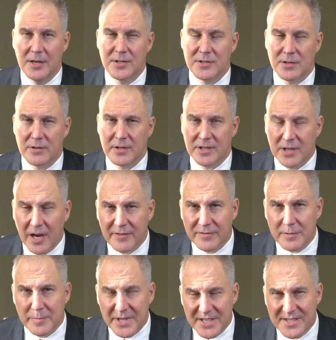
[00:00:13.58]
So that God
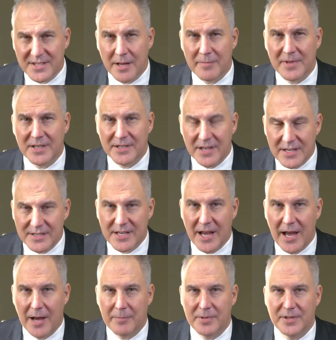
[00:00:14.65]
forbid something does
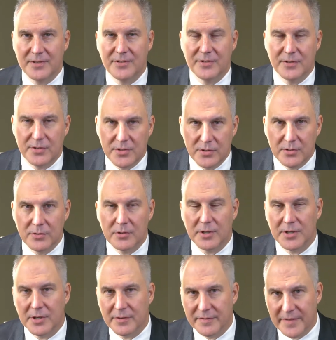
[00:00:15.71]
happen to you or
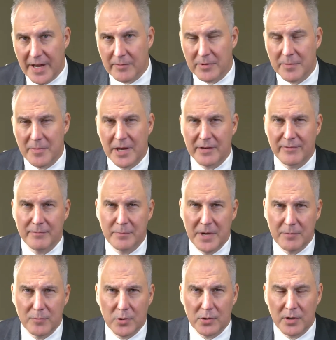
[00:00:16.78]
your family
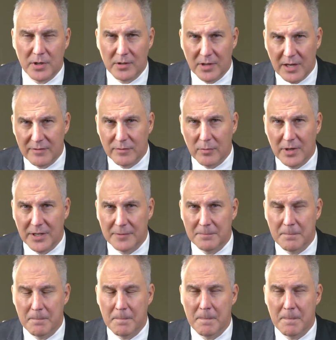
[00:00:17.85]
member or loved one,